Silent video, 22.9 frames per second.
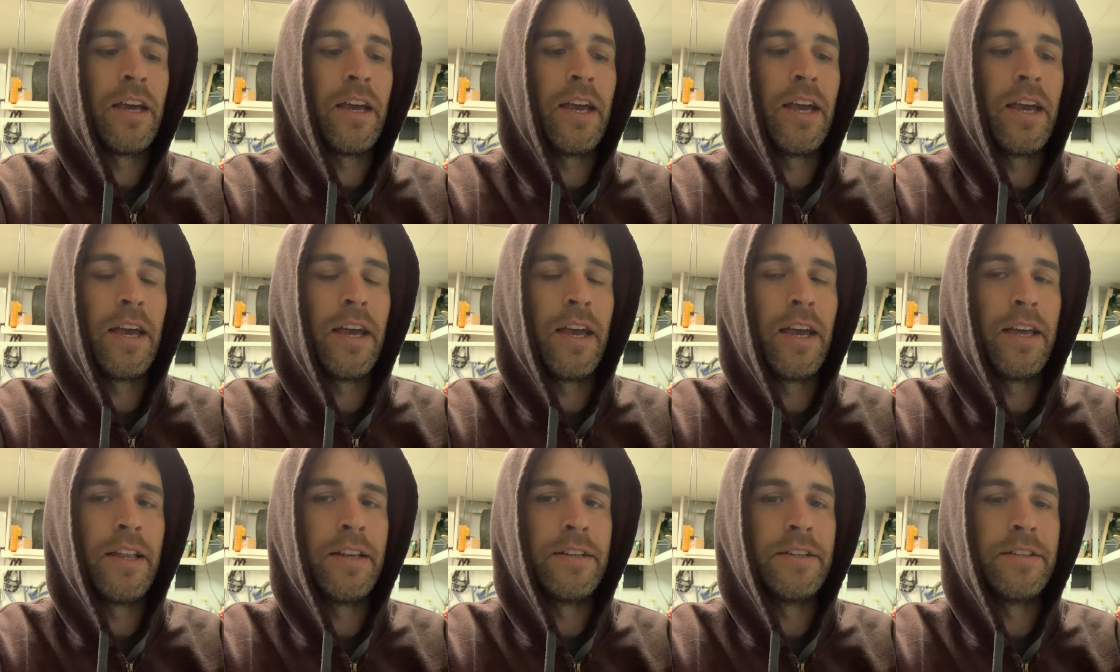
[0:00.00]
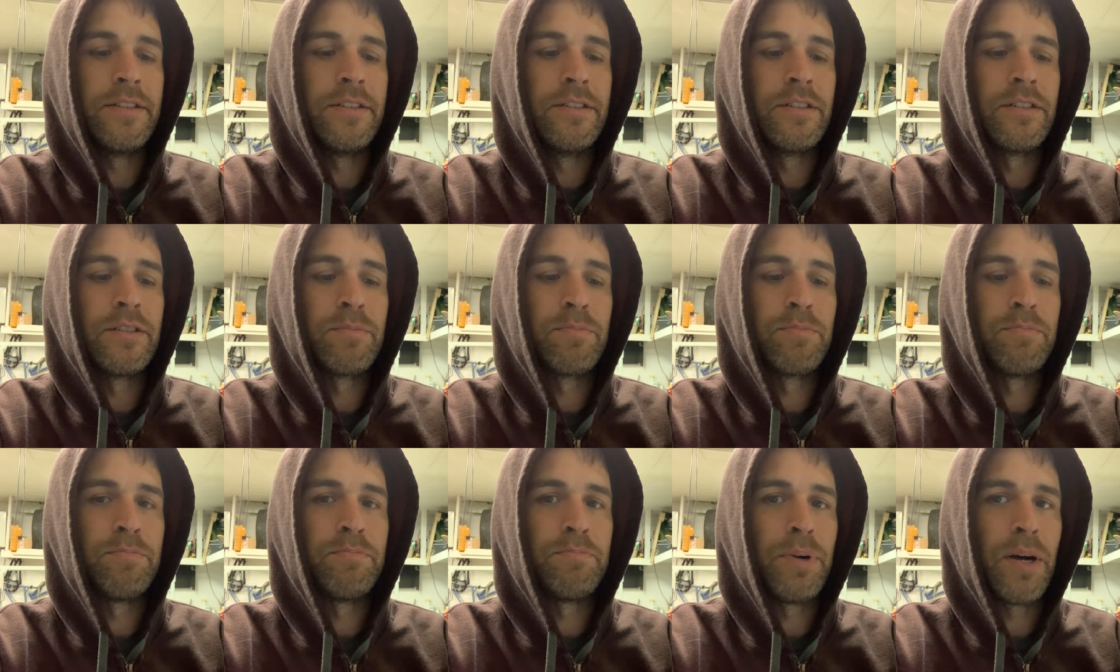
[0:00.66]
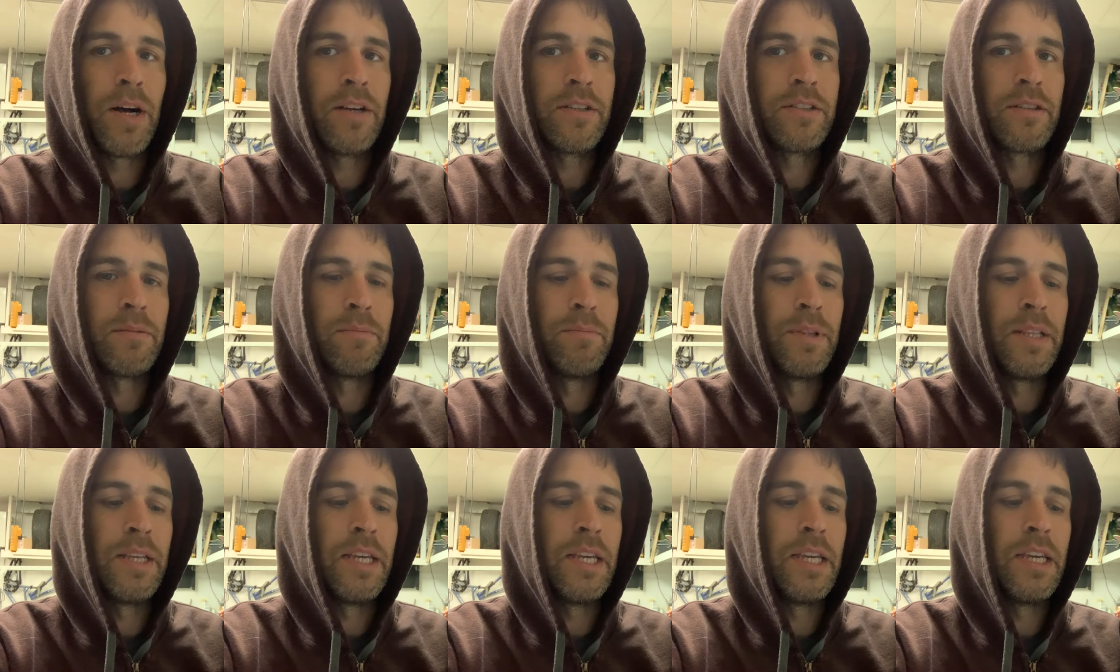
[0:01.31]
and
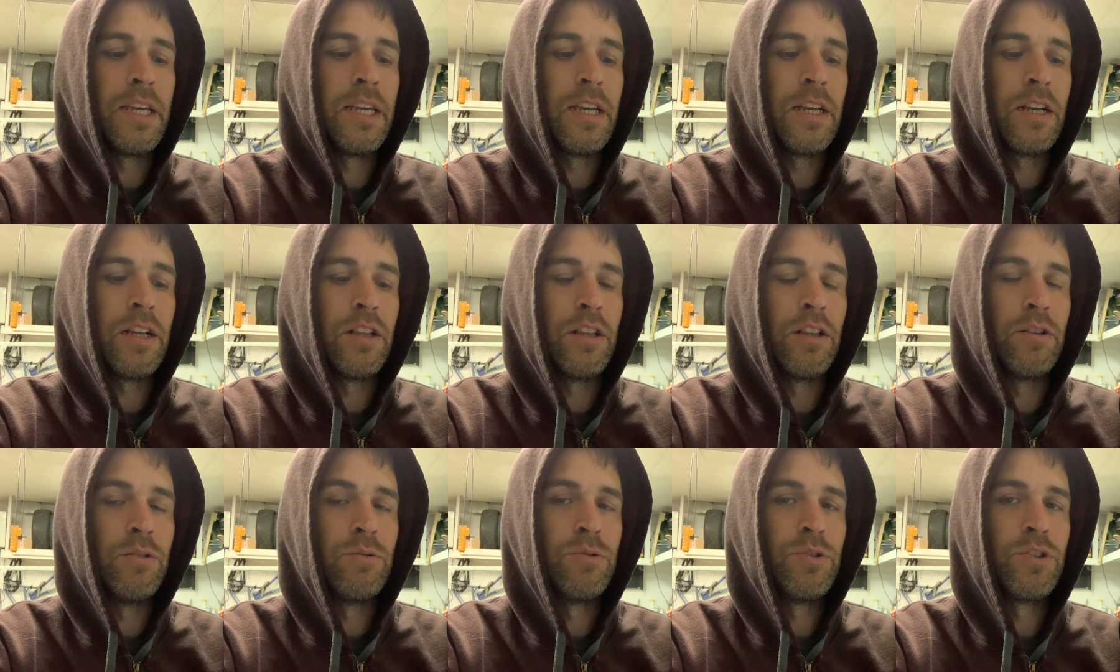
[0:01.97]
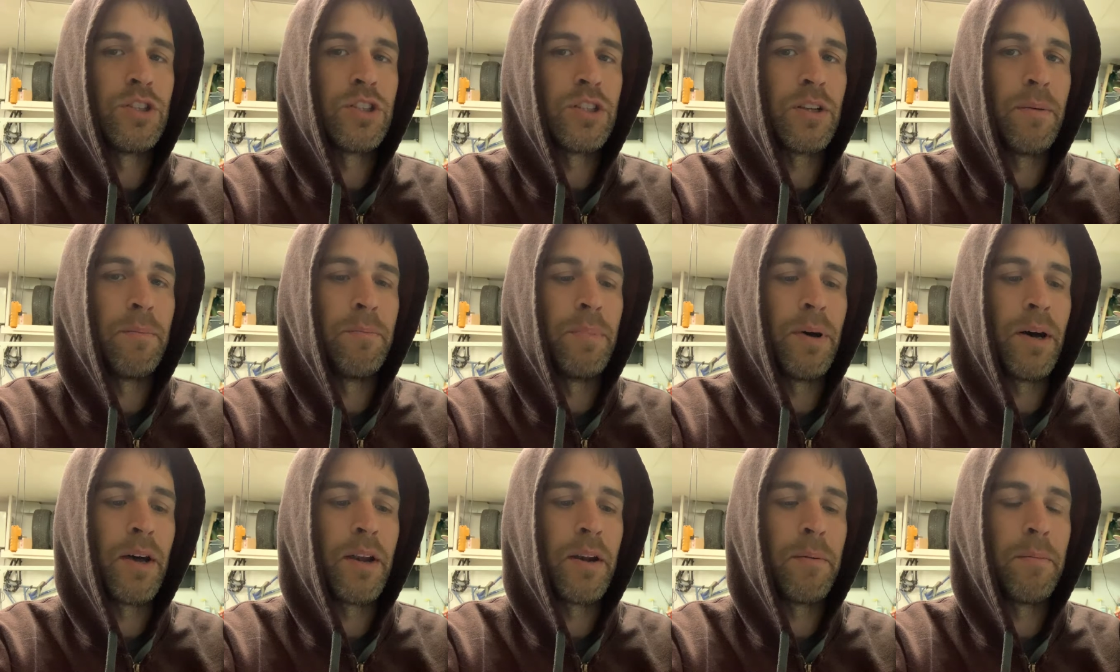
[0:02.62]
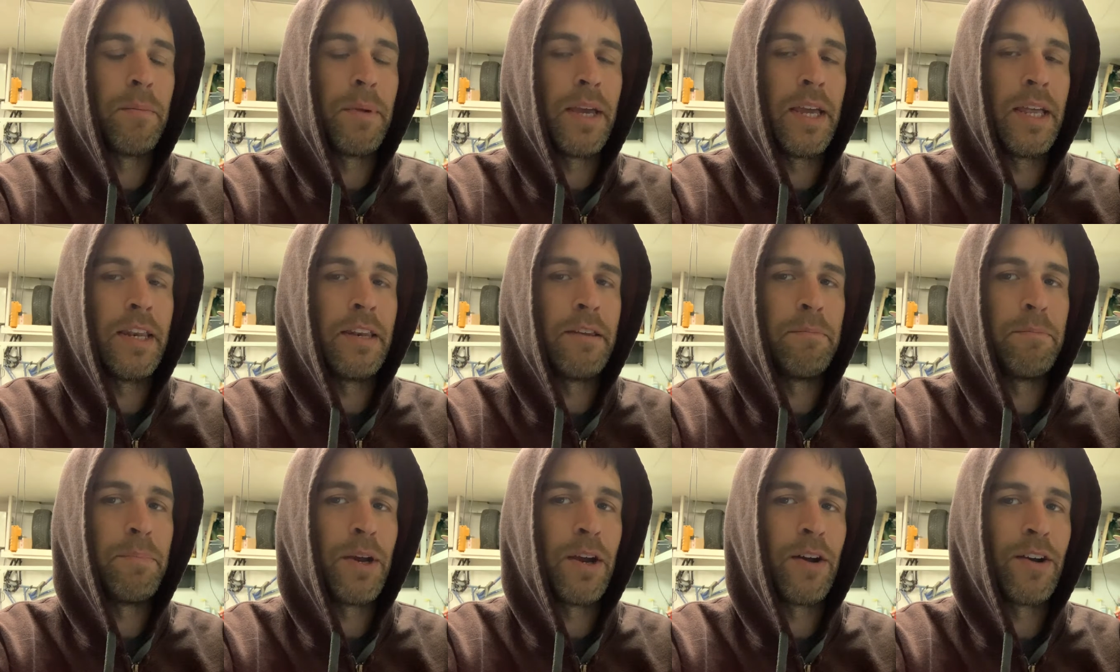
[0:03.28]
possibly loose bottom
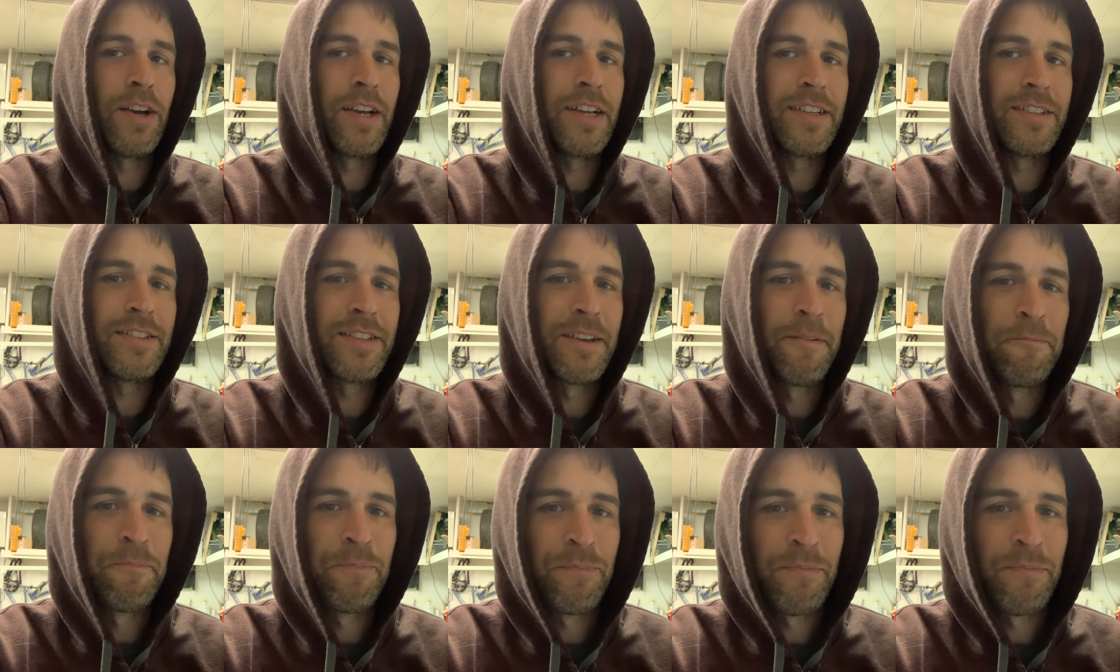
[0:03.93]
end bearings.